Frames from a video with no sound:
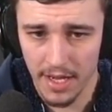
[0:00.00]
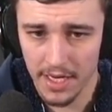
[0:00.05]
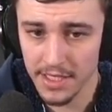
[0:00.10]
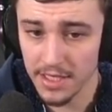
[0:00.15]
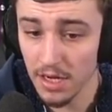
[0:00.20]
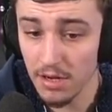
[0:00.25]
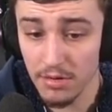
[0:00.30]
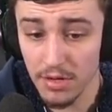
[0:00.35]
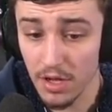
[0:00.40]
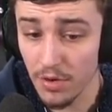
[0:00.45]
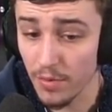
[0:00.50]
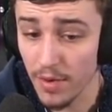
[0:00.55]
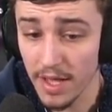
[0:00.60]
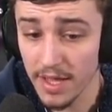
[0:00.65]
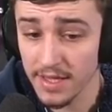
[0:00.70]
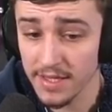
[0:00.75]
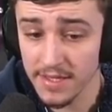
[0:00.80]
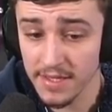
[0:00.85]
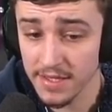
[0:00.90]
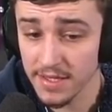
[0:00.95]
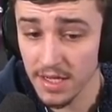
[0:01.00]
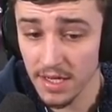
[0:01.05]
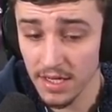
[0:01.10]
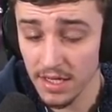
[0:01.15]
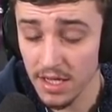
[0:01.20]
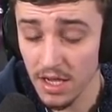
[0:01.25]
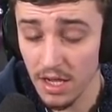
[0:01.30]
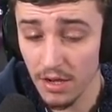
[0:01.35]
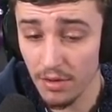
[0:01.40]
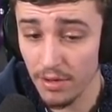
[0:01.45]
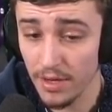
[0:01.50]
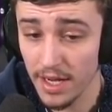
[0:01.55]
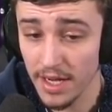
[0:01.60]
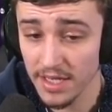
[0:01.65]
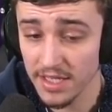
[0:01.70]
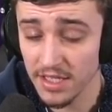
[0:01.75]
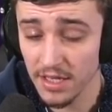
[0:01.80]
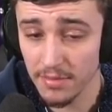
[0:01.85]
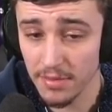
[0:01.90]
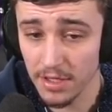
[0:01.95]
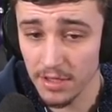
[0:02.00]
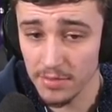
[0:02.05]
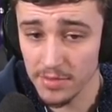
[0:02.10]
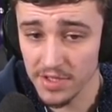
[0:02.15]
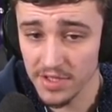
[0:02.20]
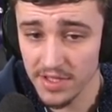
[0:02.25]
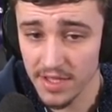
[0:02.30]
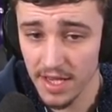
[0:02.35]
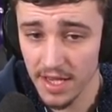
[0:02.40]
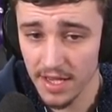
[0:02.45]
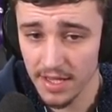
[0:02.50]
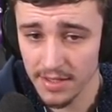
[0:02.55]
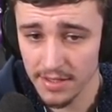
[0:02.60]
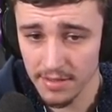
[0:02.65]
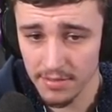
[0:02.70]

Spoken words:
I don't know where this is going to go, and actually I'm a little bit scared.